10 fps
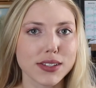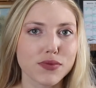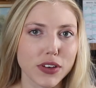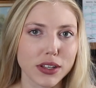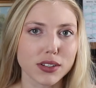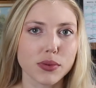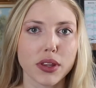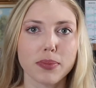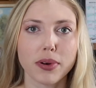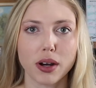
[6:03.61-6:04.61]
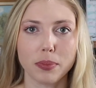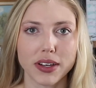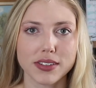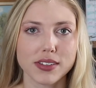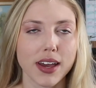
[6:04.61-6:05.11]
is filled with
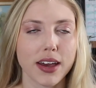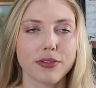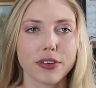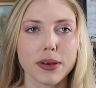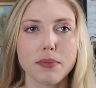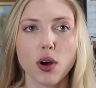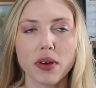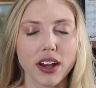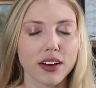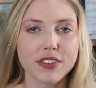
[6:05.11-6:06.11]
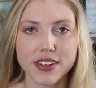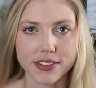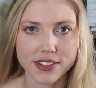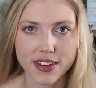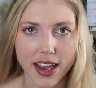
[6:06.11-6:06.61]
purpose. Every moment of
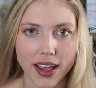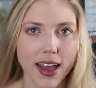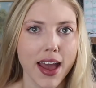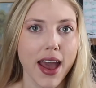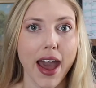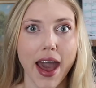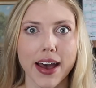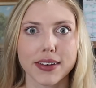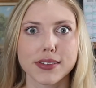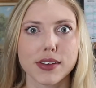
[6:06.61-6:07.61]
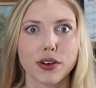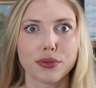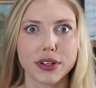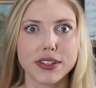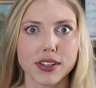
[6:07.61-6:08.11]
his day has a
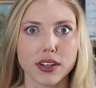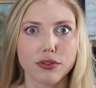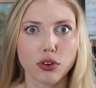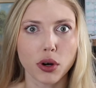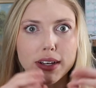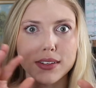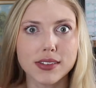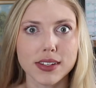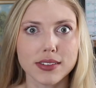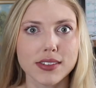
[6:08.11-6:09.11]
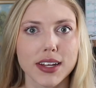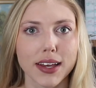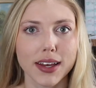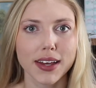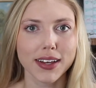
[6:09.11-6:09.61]
reason for
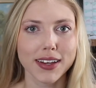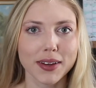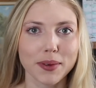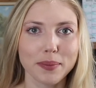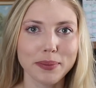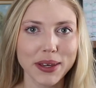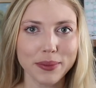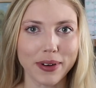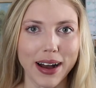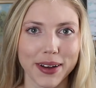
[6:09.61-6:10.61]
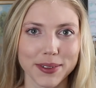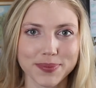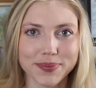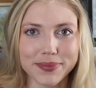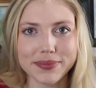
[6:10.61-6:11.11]
existing. Meanwhile,
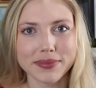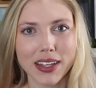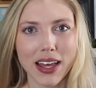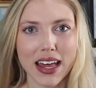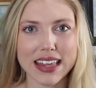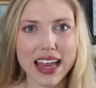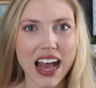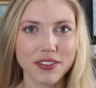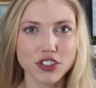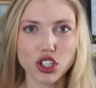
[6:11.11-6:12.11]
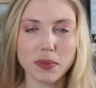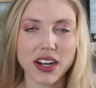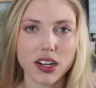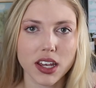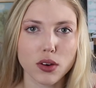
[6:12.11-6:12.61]
the average
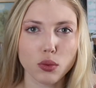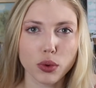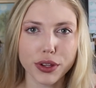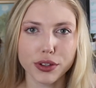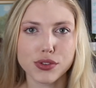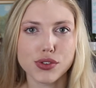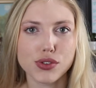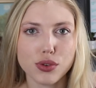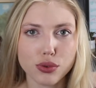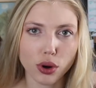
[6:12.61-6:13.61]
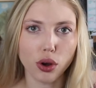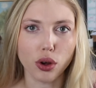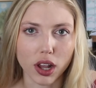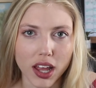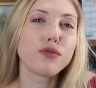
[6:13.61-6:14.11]
American will
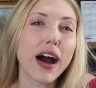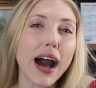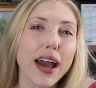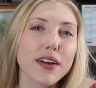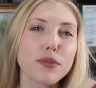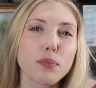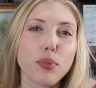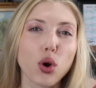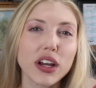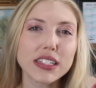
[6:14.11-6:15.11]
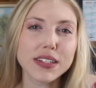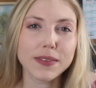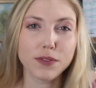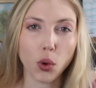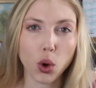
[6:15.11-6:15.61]
scroll
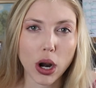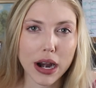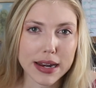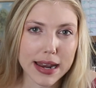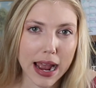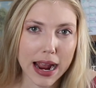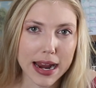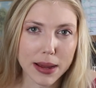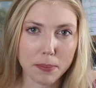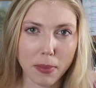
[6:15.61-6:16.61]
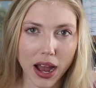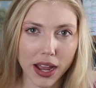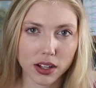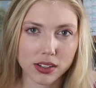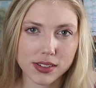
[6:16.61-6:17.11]
5.49
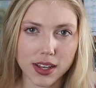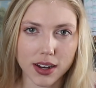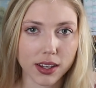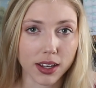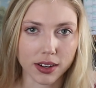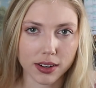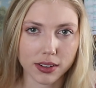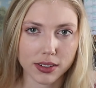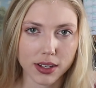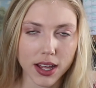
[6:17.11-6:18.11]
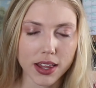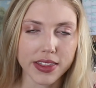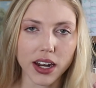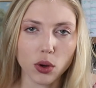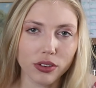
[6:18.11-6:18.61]
miles in a year.
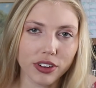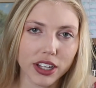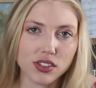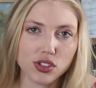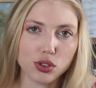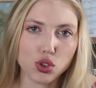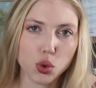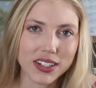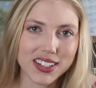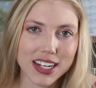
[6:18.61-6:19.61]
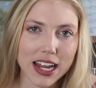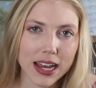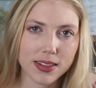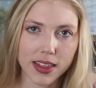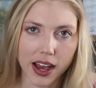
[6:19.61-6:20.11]
That equates to
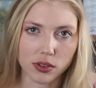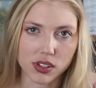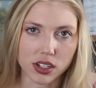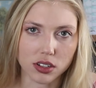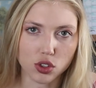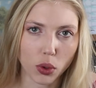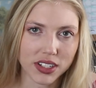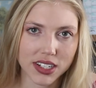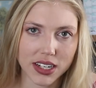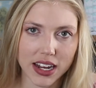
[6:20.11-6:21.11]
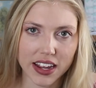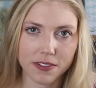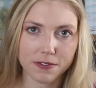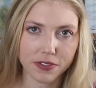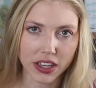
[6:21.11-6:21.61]

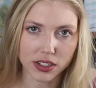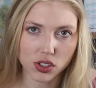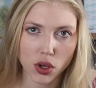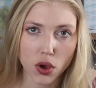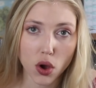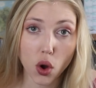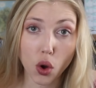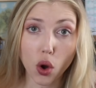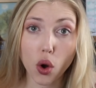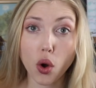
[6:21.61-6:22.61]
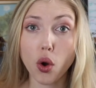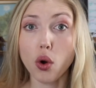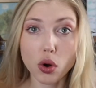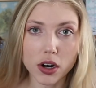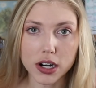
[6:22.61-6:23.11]
29,029 feet,
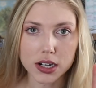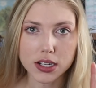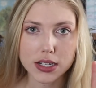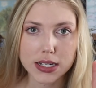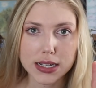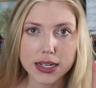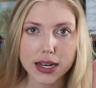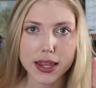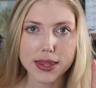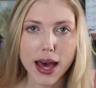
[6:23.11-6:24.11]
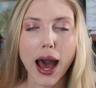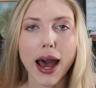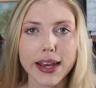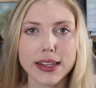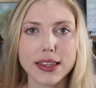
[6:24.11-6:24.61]
or the
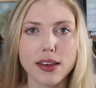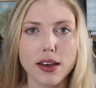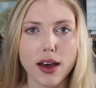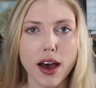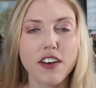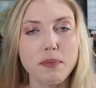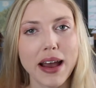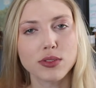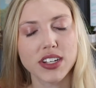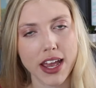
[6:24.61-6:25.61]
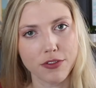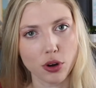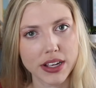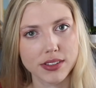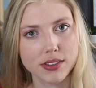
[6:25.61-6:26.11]
height of Mount
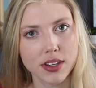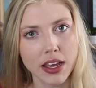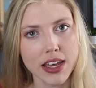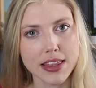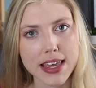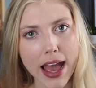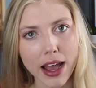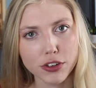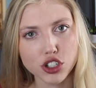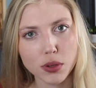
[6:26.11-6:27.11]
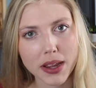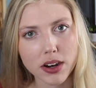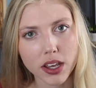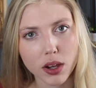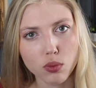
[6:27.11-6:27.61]
Everest. The average
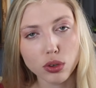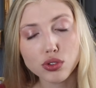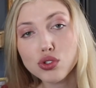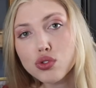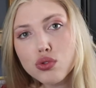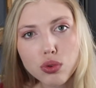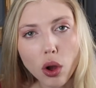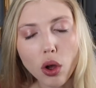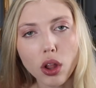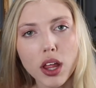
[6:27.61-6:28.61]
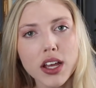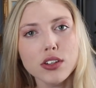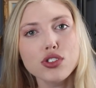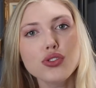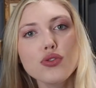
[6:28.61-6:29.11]
American will scroll
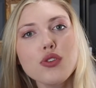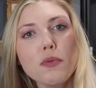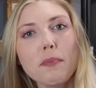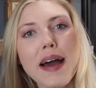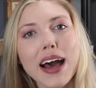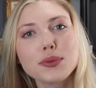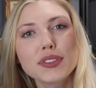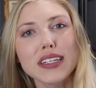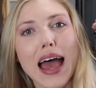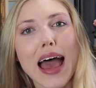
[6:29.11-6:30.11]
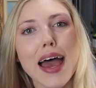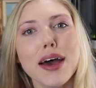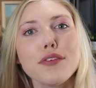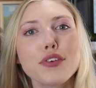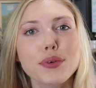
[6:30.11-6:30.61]
to Mount
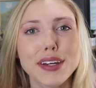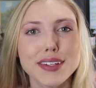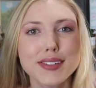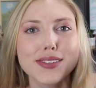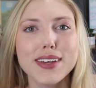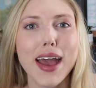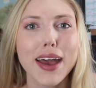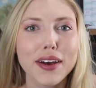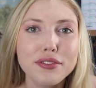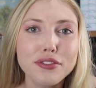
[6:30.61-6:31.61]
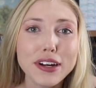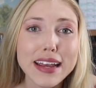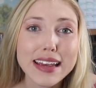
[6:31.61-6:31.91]
Everest every